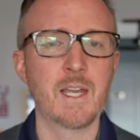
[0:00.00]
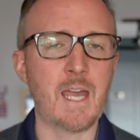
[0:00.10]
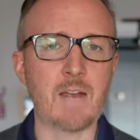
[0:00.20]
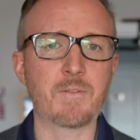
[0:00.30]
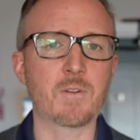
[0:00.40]

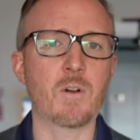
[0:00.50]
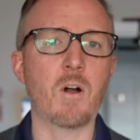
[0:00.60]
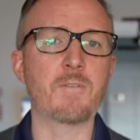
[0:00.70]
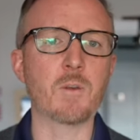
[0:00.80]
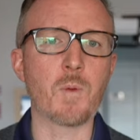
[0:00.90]
After
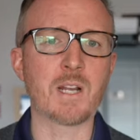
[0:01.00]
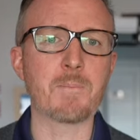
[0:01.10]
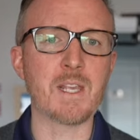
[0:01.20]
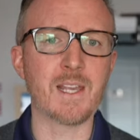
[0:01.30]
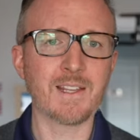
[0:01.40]
all, if you want to
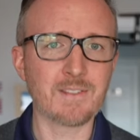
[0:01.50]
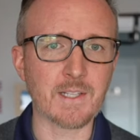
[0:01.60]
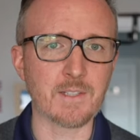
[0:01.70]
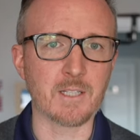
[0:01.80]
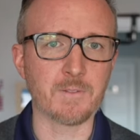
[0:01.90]
be a
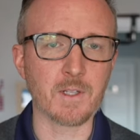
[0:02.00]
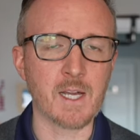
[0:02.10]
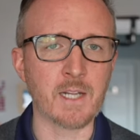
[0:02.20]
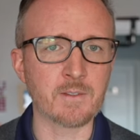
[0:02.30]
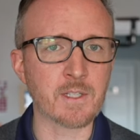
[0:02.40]
successful
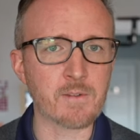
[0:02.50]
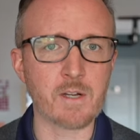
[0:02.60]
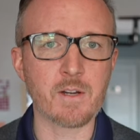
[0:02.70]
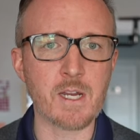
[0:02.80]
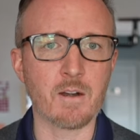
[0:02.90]
content
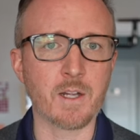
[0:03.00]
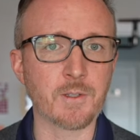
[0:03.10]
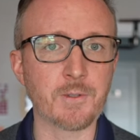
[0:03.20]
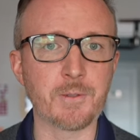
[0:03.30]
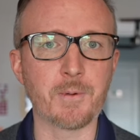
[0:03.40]
creator here
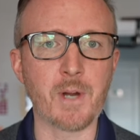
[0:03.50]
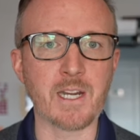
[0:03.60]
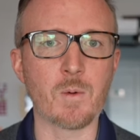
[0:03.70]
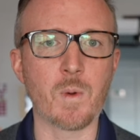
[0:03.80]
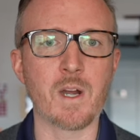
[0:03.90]
on YouTube or
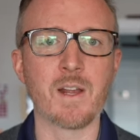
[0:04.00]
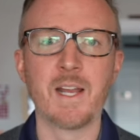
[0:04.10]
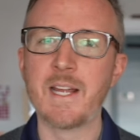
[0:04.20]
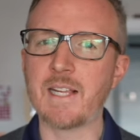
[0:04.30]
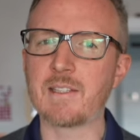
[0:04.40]
anywhere,
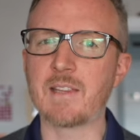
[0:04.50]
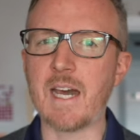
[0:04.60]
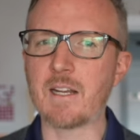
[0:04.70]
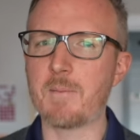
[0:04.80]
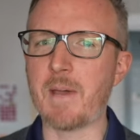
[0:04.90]
it's
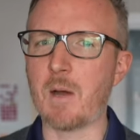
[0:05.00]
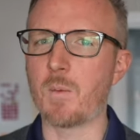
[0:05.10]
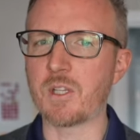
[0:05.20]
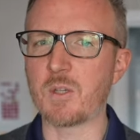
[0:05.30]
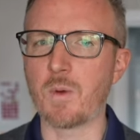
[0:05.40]
not
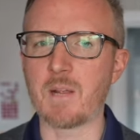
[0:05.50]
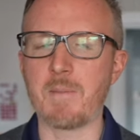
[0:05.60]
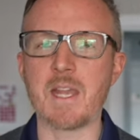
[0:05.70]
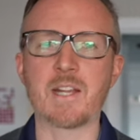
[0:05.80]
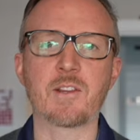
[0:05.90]
about what you want to
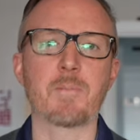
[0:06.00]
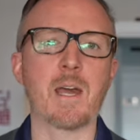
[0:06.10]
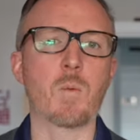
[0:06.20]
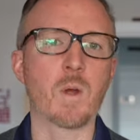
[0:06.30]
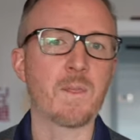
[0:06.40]
make, it's
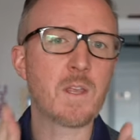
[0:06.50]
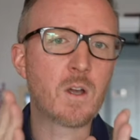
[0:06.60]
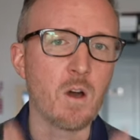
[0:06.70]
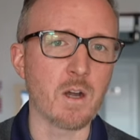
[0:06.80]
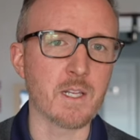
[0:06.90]
about what the
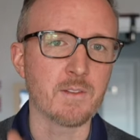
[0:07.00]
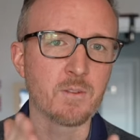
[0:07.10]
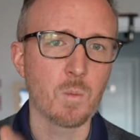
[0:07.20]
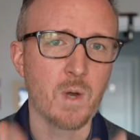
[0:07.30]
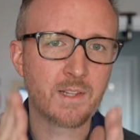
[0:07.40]

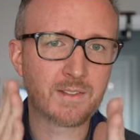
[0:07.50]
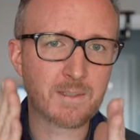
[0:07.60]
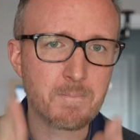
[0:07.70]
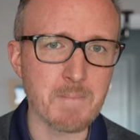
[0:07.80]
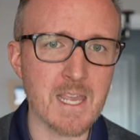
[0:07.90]
audience wants
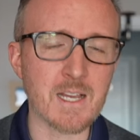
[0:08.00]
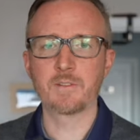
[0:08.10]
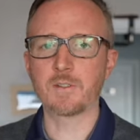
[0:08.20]
to make.